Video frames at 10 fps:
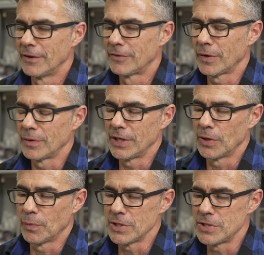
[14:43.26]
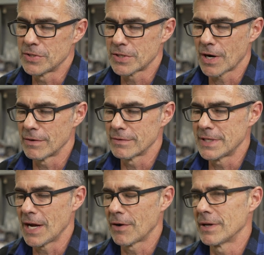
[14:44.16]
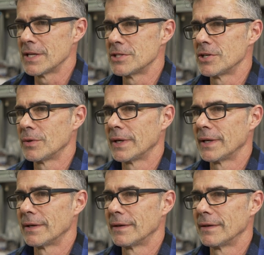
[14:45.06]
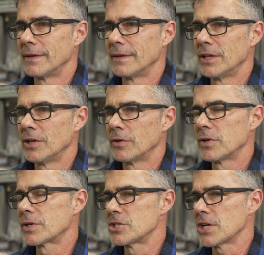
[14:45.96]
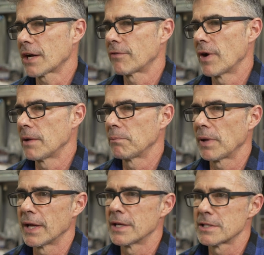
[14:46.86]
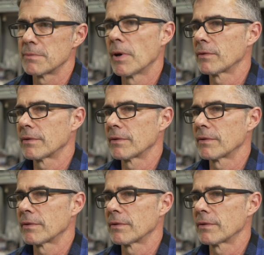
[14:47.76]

So, once you start tearing into it, you can check for end play and some other